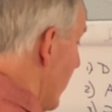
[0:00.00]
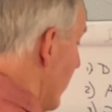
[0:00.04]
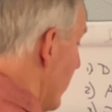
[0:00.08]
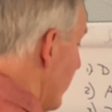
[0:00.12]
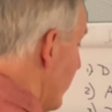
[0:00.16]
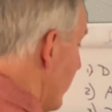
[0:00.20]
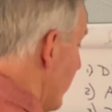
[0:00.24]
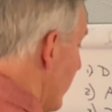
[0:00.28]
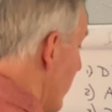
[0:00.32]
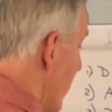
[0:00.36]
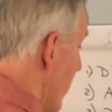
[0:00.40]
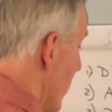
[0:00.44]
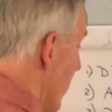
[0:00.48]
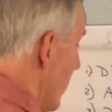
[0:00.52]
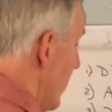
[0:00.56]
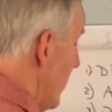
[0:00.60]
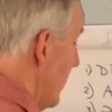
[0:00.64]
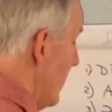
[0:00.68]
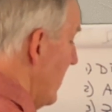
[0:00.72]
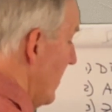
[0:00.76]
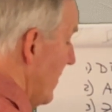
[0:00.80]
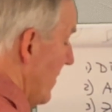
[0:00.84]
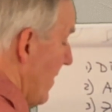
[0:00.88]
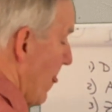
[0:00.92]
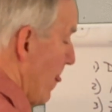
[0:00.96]
or
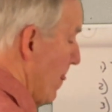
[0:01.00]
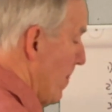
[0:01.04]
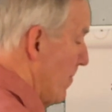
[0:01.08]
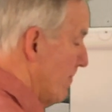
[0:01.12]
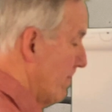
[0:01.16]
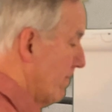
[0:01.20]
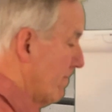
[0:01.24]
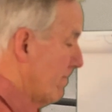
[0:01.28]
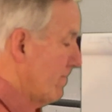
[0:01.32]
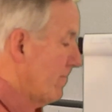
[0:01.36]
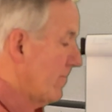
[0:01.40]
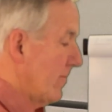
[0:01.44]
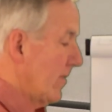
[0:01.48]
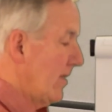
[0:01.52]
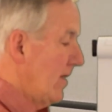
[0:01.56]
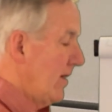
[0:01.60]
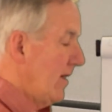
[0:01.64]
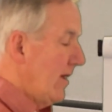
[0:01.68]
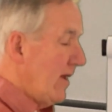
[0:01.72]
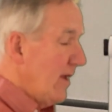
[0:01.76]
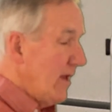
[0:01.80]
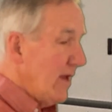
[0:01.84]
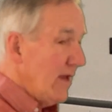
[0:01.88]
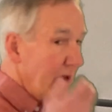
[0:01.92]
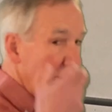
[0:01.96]
toward,
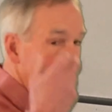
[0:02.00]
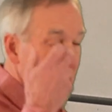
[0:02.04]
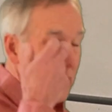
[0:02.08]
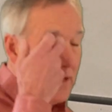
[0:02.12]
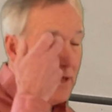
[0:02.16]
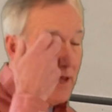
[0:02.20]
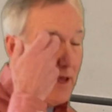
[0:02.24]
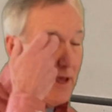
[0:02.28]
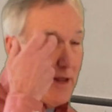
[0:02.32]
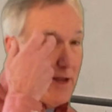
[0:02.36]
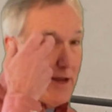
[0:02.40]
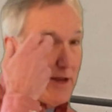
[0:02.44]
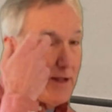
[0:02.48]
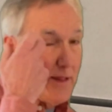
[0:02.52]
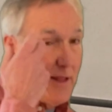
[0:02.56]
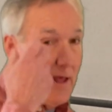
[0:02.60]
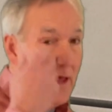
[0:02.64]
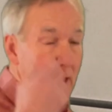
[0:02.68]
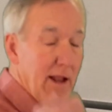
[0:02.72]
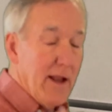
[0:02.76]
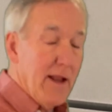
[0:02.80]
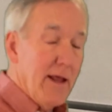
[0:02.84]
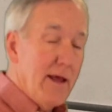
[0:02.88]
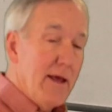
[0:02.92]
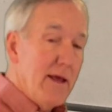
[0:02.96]
indicating
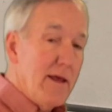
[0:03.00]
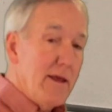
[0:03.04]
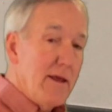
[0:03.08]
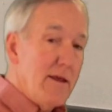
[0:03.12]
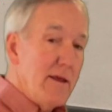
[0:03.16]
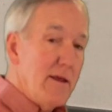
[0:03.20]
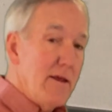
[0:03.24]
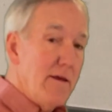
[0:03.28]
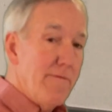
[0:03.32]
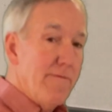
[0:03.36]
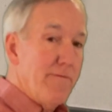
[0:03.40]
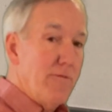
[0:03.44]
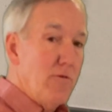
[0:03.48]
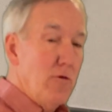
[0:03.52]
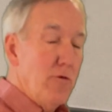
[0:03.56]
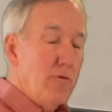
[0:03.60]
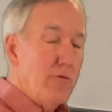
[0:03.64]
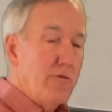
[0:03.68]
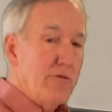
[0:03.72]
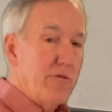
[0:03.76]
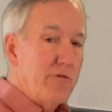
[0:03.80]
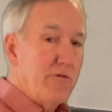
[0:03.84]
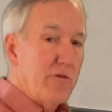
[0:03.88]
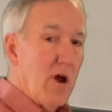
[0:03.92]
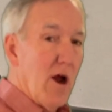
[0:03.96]
that if you
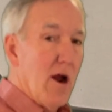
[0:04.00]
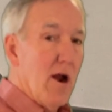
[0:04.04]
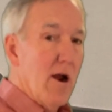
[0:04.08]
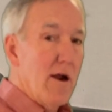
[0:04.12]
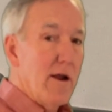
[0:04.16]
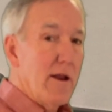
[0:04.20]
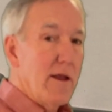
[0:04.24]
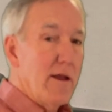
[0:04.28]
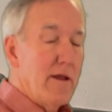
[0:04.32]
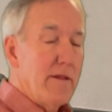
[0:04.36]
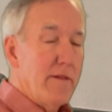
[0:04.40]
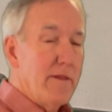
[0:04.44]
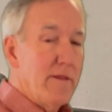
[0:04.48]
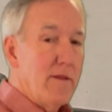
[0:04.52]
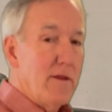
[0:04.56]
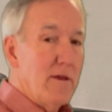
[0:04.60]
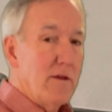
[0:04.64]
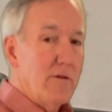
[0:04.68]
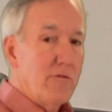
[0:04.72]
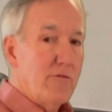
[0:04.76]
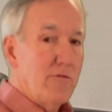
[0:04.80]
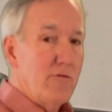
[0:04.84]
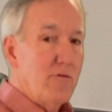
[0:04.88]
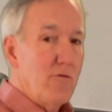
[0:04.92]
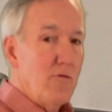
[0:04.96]
start at
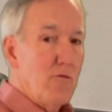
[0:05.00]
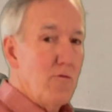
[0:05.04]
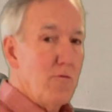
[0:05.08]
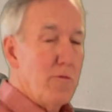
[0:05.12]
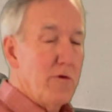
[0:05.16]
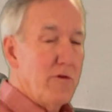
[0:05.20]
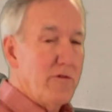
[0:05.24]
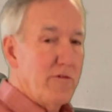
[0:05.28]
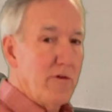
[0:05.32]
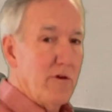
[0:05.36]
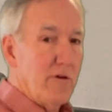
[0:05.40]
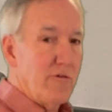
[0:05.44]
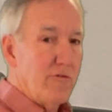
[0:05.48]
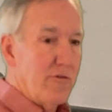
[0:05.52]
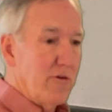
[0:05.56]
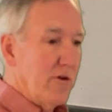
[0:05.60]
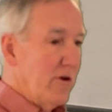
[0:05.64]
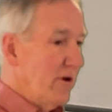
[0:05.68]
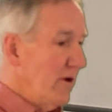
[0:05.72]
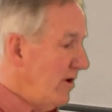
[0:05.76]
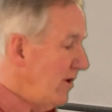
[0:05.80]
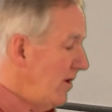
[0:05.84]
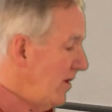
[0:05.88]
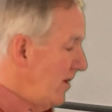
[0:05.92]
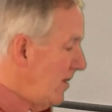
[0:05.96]
the assumed
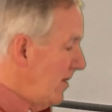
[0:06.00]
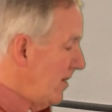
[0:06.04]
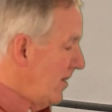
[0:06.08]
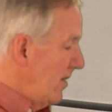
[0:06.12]
position,